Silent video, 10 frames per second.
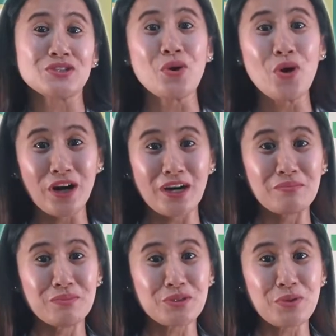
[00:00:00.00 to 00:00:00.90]

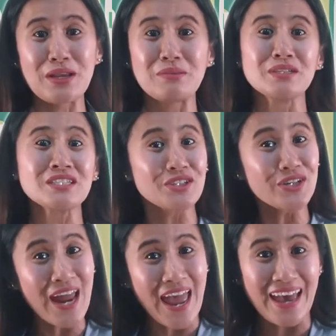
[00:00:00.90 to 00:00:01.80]
torn between Mr.
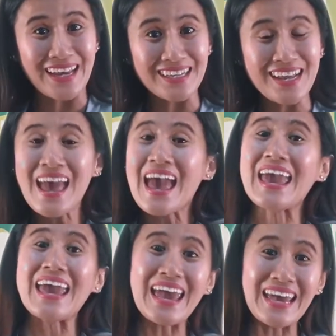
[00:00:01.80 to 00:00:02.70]
Hen
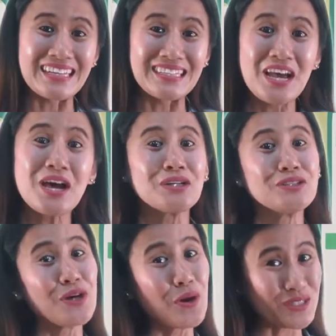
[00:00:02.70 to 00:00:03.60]
and
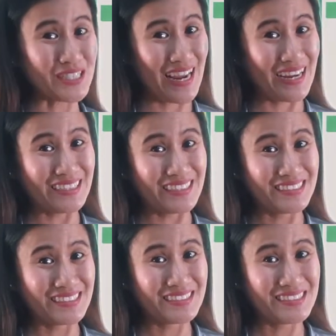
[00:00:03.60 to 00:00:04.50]
Dosan.
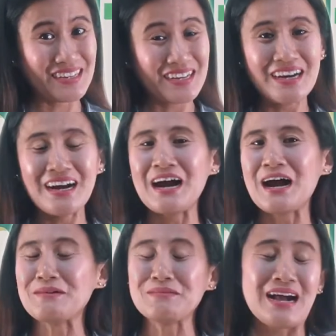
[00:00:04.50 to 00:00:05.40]

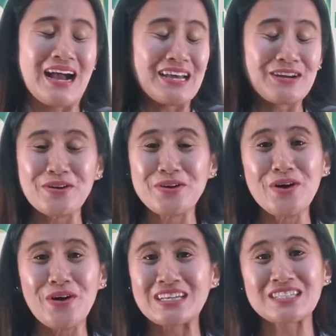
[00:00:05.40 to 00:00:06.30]
I don't know,
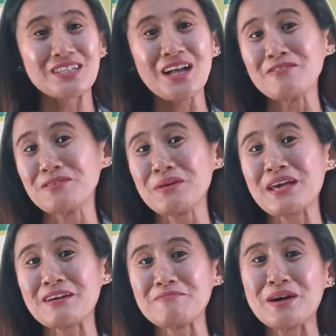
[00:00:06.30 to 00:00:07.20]
I still haven't
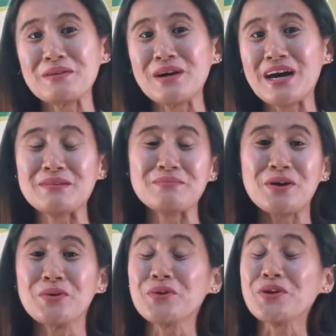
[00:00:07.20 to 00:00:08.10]
made up my mind,
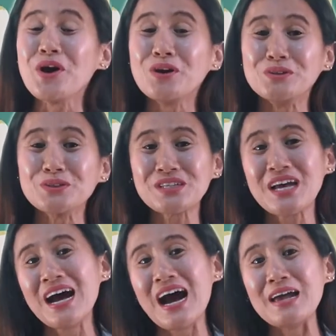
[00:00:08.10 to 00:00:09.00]
but who knows?
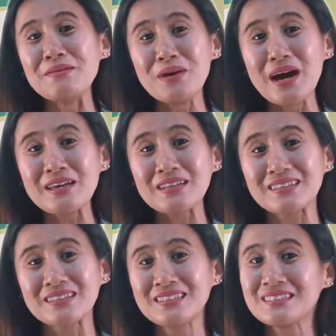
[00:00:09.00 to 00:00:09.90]
I
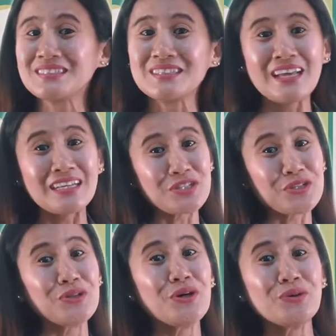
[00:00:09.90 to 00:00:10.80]
might let
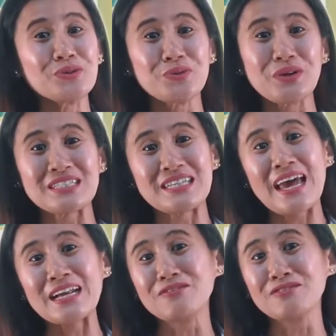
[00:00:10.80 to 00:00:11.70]
you know towards the
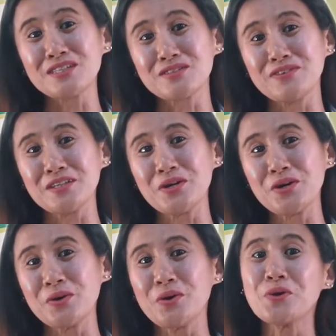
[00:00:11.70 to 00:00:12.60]
end of this video
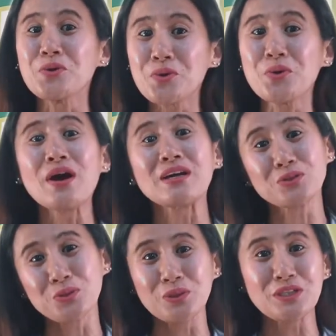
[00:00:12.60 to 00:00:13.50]
on who I
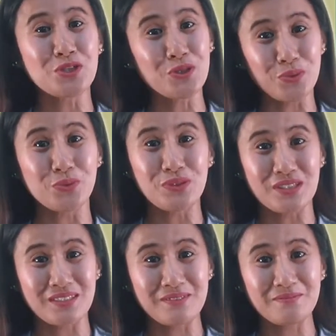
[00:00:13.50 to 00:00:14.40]
truly
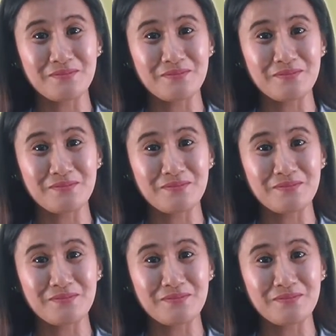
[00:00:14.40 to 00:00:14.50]
choose.